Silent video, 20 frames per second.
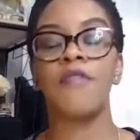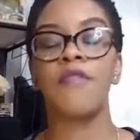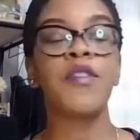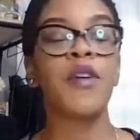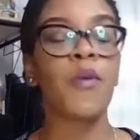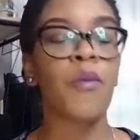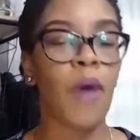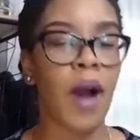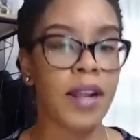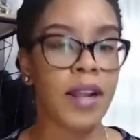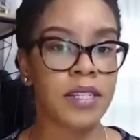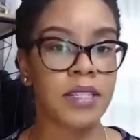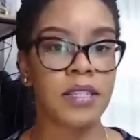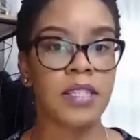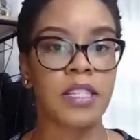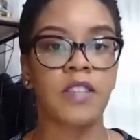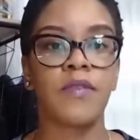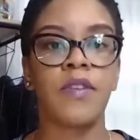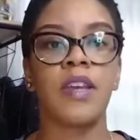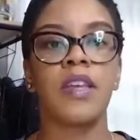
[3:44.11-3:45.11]
If you're
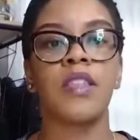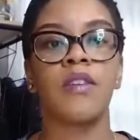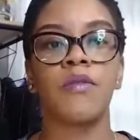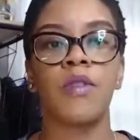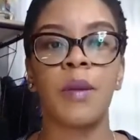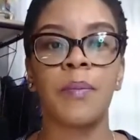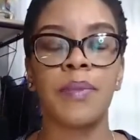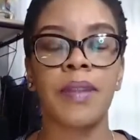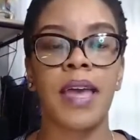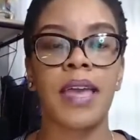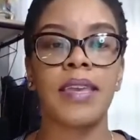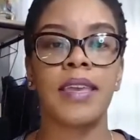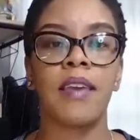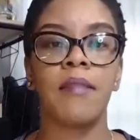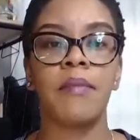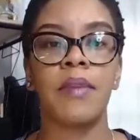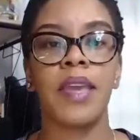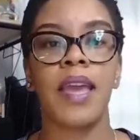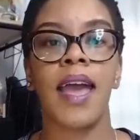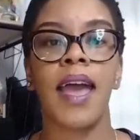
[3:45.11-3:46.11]
watching this via the replay,
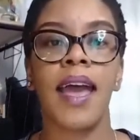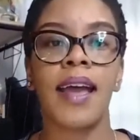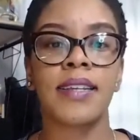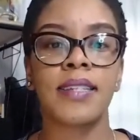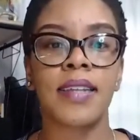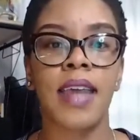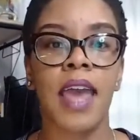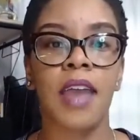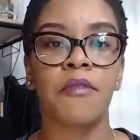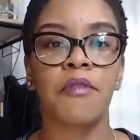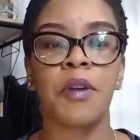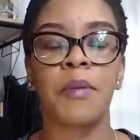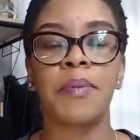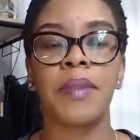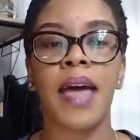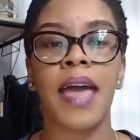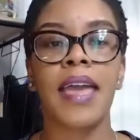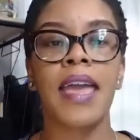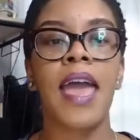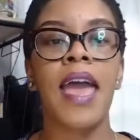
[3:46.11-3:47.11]
give me a hashtag
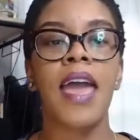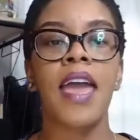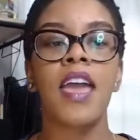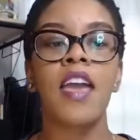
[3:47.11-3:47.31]
replay.